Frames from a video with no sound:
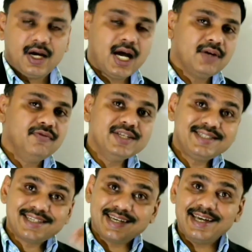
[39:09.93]
and
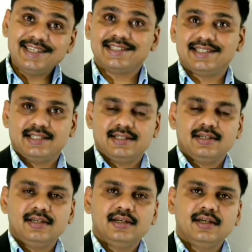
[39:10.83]
which case
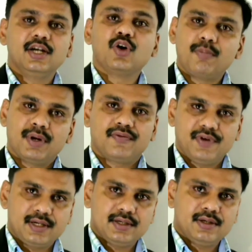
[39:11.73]
in Doppler
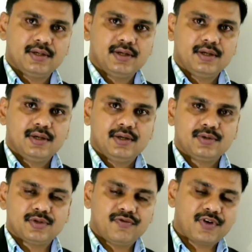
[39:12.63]
effect.
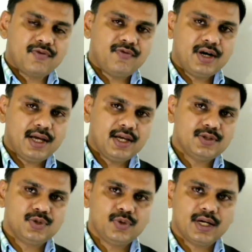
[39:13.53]
So from one
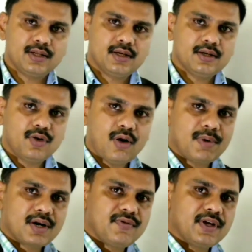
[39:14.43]
case to another,
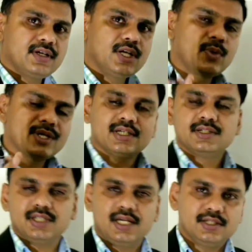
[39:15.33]
Doppler effect
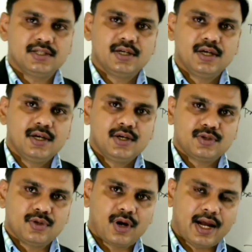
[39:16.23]
equation change.
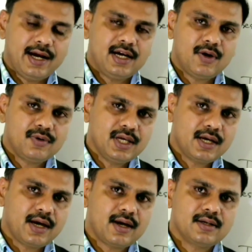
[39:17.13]
So write down
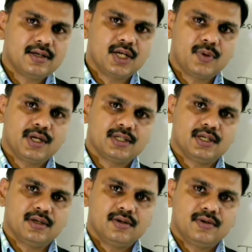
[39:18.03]
the correct
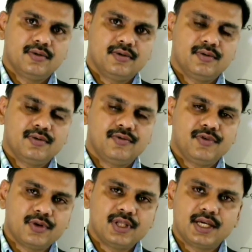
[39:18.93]
equation
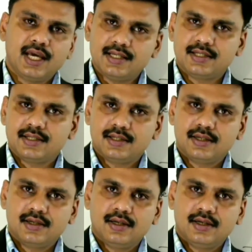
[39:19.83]
for the case,